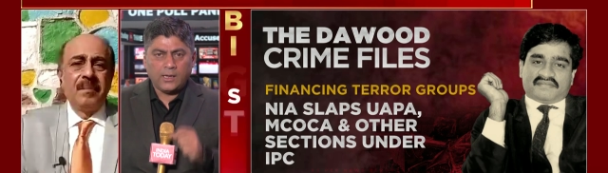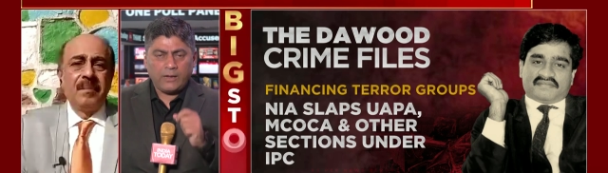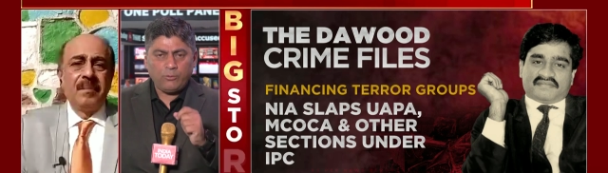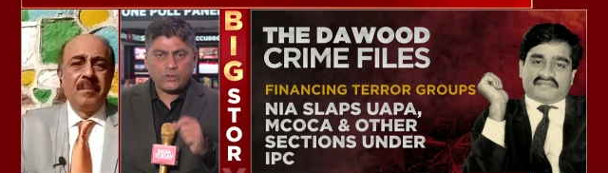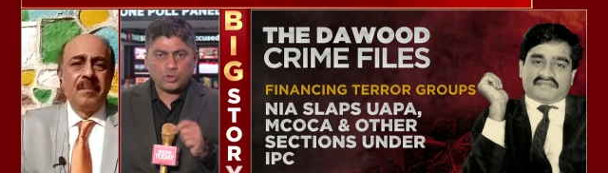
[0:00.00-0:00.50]

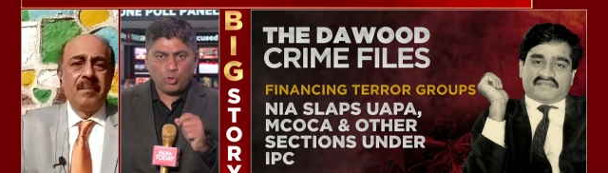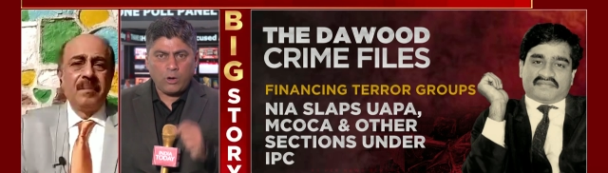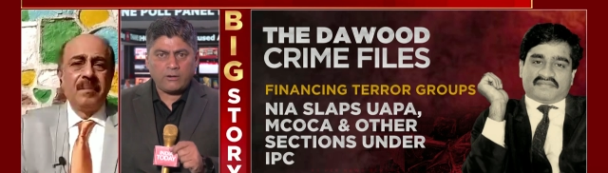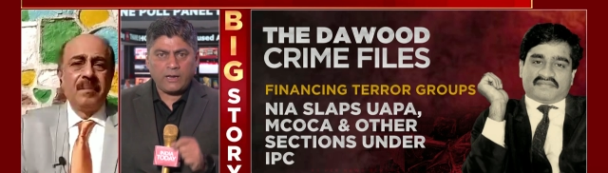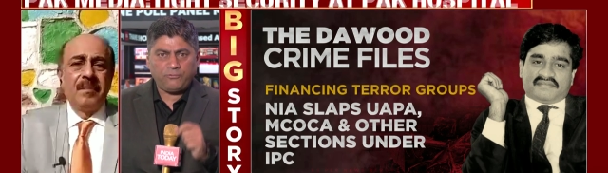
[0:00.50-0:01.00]
Speaker 1: in which
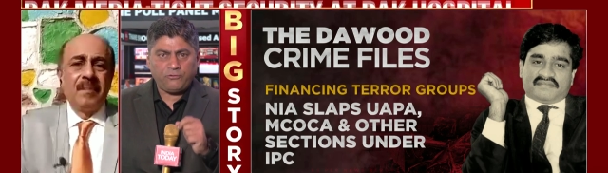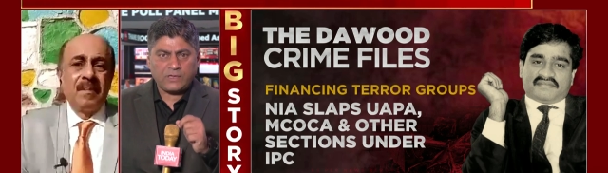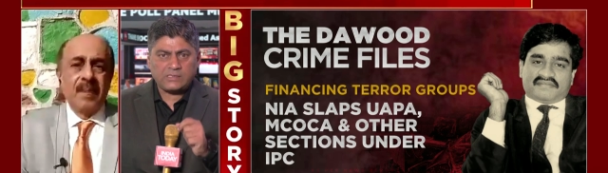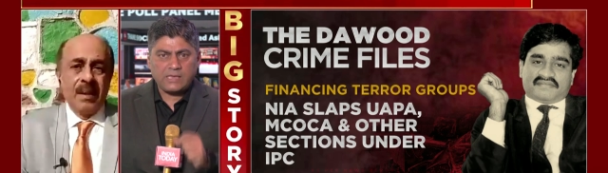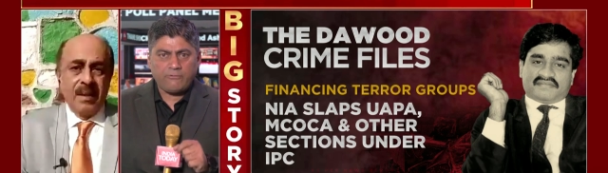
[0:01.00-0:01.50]

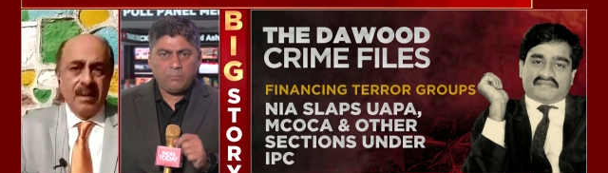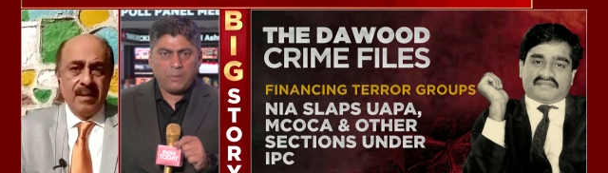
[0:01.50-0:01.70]
257